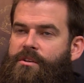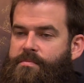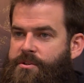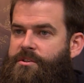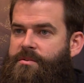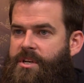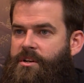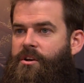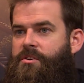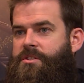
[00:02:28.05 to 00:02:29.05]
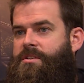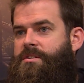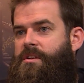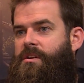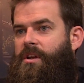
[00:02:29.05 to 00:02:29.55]
push new
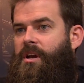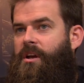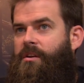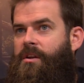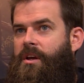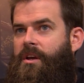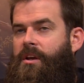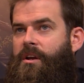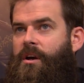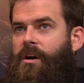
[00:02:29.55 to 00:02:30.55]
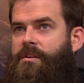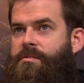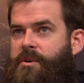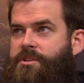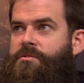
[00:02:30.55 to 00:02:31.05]
technologies and
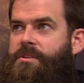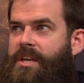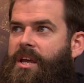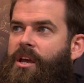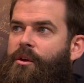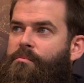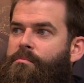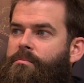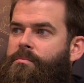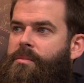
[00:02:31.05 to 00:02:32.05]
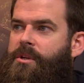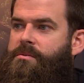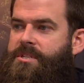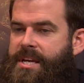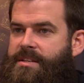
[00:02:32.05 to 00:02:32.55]
to make sure that the game
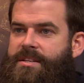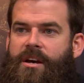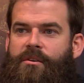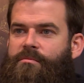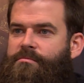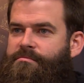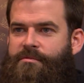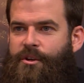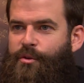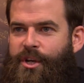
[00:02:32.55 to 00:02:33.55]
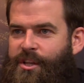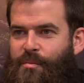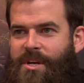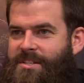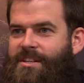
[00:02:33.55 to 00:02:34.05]
stands out, looking the
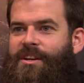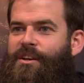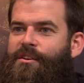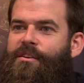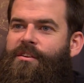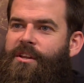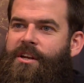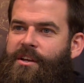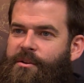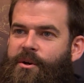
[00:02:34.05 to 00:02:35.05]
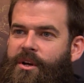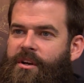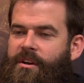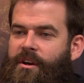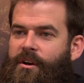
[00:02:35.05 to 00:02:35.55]
best that it can look,
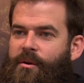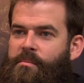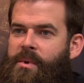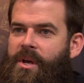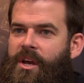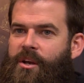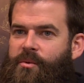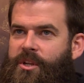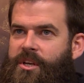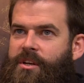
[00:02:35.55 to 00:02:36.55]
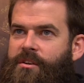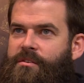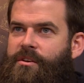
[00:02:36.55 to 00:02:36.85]
and really